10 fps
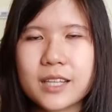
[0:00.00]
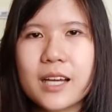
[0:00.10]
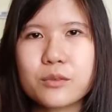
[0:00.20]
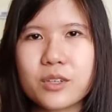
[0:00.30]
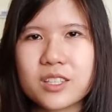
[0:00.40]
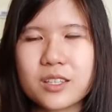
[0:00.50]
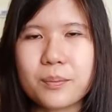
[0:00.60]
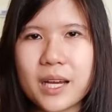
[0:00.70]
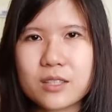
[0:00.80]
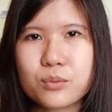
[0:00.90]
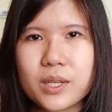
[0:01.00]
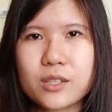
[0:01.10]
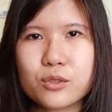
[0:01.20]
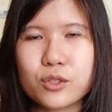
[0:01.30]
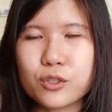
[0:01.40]
So that was the best
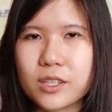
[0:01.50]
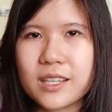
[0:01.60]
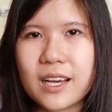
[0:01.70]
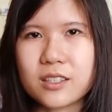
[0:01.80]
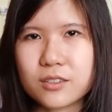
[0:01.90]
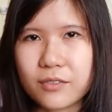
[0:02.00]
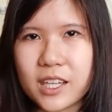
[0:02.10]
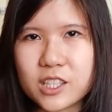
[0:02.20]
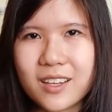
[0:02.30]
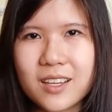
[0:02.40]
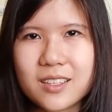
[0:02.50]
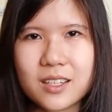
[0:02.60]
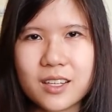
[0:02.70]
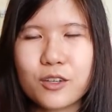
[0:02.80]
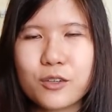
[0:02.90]
way to utilize
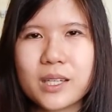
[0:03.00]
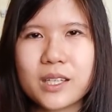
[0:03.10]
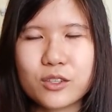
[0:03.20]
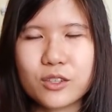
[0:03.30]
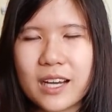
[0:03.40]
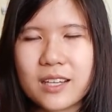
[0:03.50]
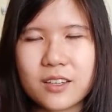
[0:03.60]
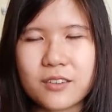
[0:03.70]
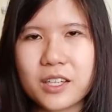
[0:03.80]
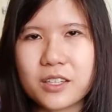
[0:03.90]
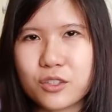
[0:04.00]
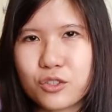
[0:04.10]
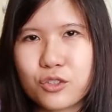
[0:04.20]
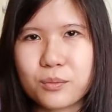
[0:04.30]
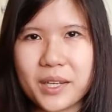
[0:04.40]
flashcards, and I hope that you guys have
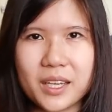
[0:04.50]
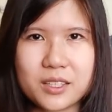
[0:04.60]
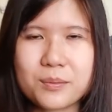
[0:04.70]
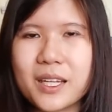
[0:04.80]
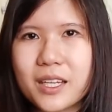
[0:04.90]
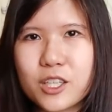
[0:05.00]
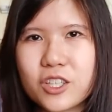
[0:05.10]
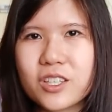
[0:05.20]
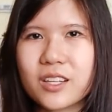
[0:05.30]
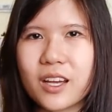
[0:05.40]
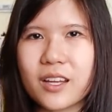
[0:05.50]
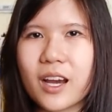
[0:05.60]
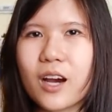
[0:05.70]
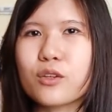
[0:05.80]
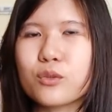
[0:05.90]
understood my explanation
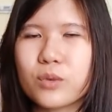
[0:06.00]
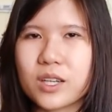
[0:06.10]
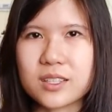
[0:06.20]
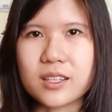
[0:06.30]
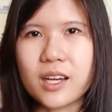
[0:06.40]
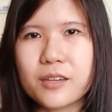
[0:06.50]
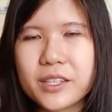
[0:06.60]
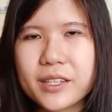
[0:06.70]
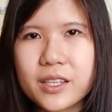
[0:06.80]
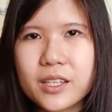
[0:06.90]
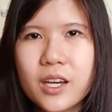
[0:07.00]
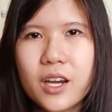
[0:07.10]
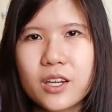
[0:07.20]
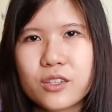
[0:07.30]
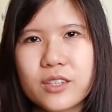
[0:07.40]
and how it works and everything.
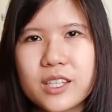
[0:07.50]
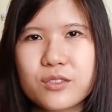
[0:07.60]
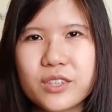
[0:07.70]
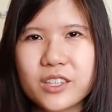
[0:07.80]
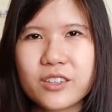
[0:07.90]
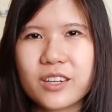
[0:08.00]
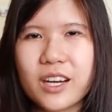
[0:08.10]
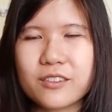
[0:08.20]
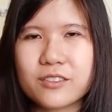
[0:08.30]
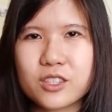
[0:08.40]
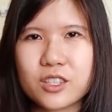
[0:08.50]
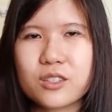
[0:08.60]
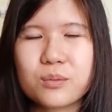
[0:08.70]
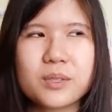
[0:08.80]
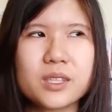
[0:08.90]
Today's video have
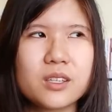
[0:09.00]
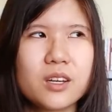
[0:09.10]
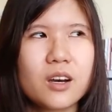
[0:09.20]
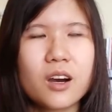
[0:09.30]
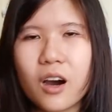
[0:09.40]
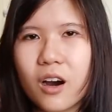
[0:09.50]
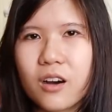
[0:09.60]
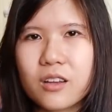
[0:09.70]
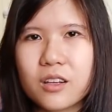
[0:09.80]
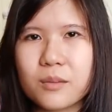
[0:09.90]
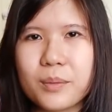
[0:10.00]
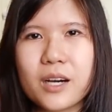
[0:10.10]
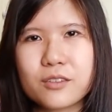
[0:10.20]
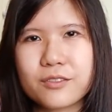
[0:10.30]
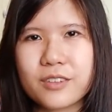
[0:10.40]
just been all
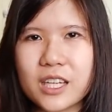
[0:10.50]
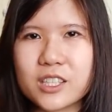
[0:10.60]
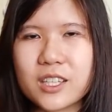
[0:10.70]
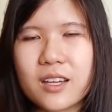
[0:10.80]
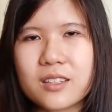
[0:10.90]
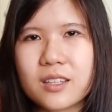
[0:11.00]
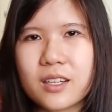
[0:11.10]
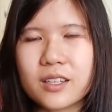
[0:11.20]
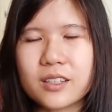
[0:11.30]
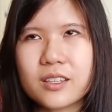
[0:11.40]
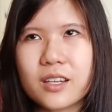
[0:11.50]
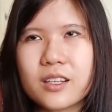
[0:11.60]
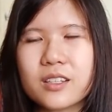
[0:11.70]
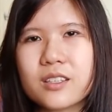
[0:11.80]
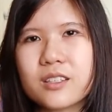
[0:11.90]
about flashcards, and I think
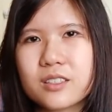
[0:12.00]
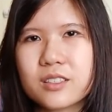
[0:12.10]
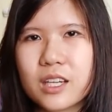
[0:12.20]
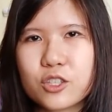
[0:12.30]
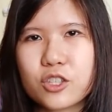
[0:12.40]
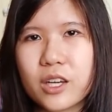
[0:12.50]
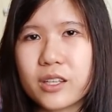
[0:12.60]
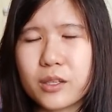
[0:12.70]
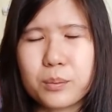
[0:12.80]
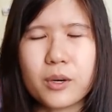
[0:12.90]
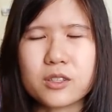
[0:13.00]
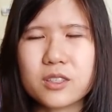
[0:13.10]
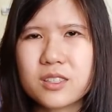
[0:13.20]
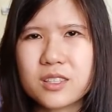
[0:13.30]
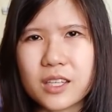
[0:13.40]
that it is such an
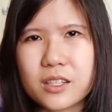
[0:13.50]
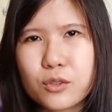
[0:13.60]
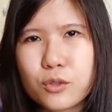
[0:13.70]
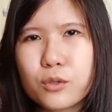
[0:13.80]
important study